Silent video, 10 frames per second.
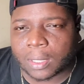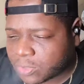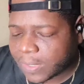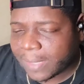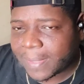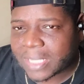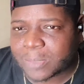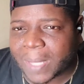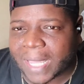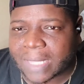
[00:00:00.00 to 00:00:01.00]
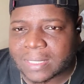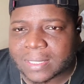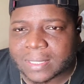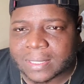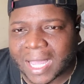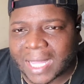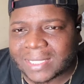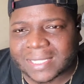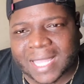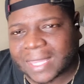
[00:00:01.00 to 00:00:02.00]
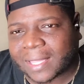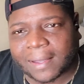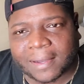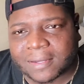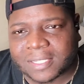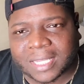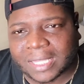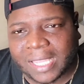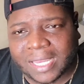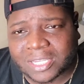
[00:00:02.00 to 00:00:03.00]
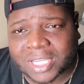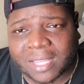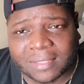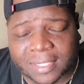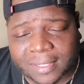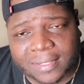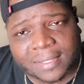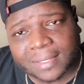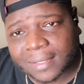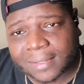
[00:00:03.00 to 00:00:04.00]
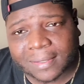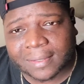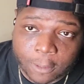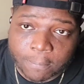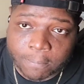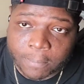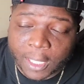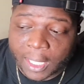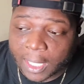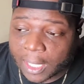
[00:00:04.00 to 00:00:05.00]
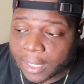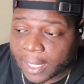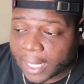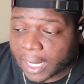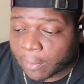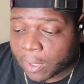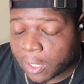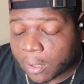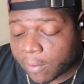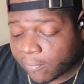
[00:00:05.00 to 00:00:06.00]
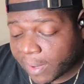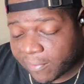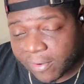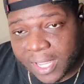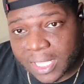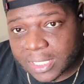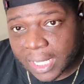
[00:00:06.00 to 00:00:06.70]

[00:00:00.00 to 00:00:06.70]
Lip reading: 20 minutes pass. I just got the urge to leave the shelter. And I wanted to go to my friend's